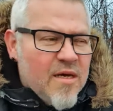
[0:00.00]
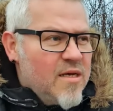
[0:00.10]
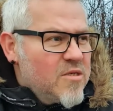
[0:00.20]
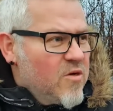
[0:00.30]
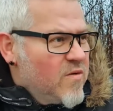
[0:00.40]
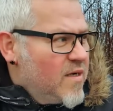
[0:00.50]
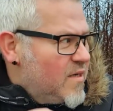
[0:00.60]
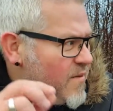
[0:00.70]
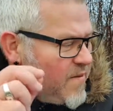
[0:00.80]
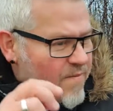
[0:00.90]

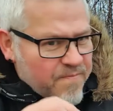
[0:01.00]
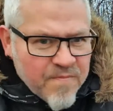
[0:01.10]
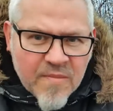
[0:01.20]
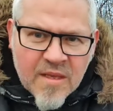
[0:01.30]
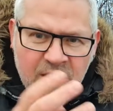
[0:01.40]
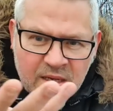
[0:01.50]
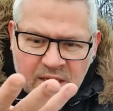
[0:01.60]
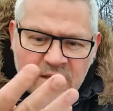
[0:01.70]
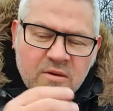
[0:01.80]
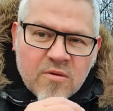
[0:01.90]
So
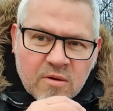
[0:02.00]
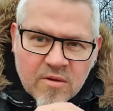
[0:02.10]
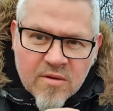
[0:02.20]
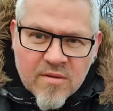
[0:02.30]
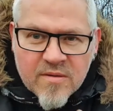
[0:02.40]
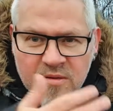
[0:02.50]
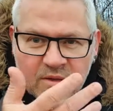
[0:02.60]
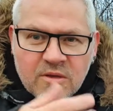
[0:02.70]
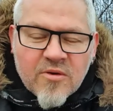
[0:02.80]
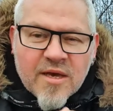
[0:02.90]
you
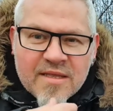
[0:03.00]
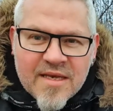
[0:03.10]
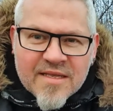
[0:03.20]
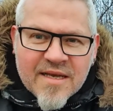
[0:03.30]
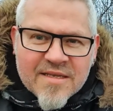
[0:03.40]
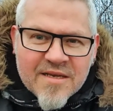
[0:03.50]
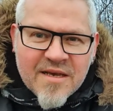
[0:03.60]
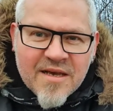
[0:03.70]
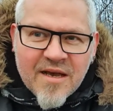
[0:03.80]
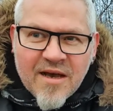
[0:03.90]
can think that
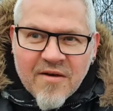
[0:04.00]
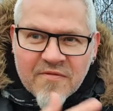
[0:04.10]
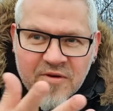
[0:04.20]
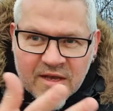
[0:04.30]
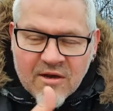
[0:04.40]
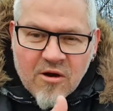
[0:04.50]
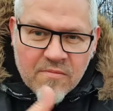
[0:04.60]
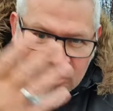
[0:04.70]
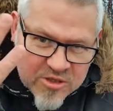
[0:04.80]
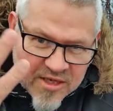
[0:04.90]
after a car
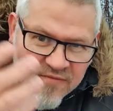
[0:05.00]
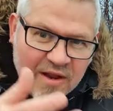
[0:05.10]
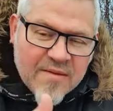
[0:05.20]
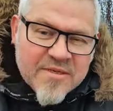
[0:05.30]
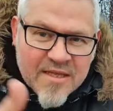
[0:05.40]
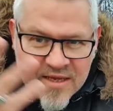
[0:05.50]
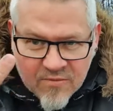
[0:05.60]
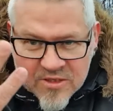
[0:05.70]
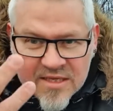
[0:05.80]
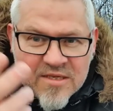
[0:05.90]
burst in flames and he
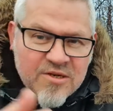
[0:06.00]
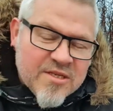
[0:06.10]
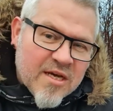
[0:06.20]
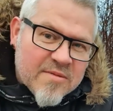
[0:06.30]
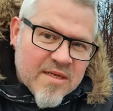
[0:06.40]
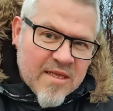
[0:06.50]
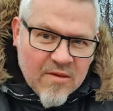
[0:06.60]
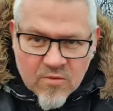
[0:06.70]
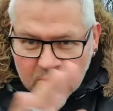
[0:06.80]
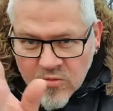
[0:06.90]
was hit 3 times, then he
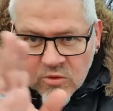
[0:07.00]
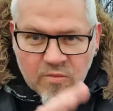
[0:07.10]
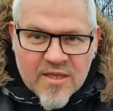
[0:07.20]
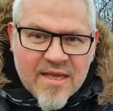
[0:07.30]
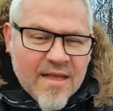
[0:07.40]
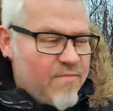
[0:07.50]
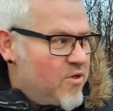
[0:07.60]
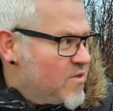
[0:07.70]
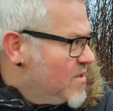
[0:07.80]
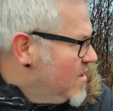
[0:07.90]
would be dead,
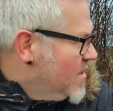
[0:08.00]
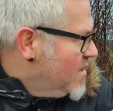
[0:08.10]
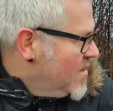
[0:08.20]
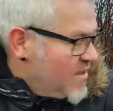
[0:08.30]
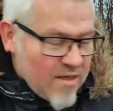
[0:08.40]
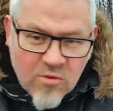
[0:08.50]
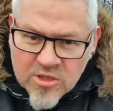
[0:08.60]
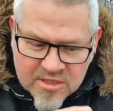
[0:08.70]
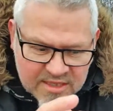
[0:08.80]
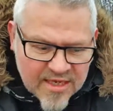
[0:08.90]
but he
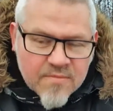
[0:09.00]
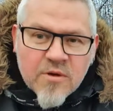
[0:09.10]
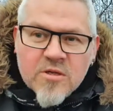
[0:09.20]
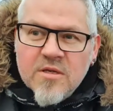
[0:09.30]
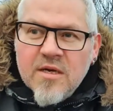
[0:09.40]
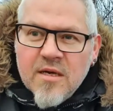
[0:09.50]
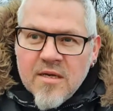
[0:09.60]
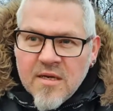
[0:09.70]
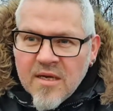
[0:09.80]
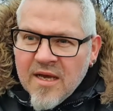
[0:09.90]
wasn't dead. But
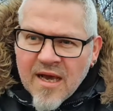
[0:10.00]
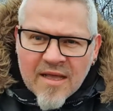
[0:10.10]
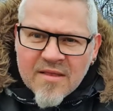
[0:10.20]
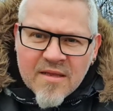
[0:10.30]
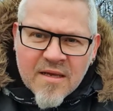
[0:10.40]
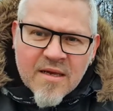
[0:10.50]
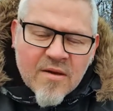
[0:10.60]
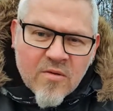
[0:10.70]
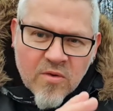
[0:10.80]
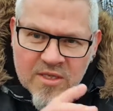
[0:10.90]
and
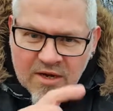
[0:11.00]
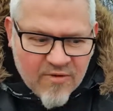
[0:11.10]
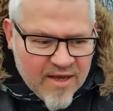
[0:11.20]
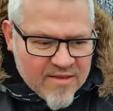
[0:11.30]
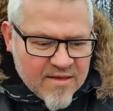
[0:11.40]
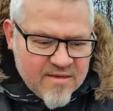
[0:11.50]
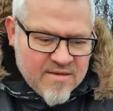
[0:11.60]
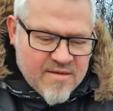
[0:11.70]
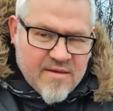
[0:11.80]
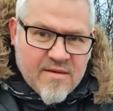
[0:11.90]
what I read
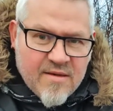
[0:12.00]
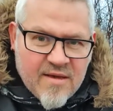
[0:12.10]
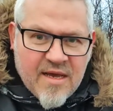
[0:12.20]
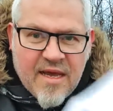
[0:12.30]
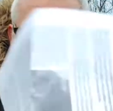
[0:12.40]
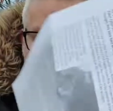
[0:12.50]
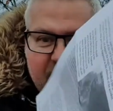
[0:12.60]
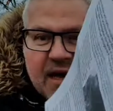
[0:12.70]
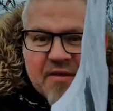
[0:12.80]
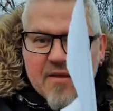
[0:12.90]
here
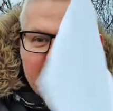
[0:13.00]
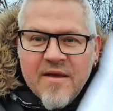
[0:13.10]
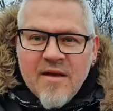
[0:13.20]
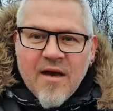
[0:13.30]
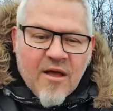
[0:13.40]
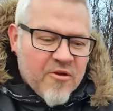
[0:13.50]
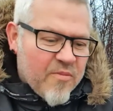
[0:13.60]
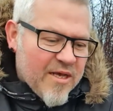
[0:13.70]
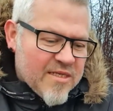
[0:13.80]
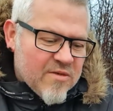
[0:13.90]
and other
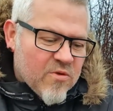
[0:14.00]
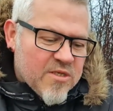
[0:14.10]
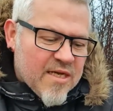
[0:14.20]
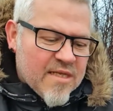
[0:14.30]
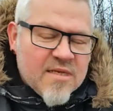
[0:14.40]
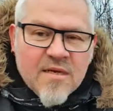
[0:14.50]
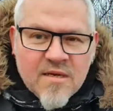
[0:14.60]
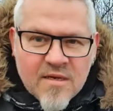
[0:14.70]
places was that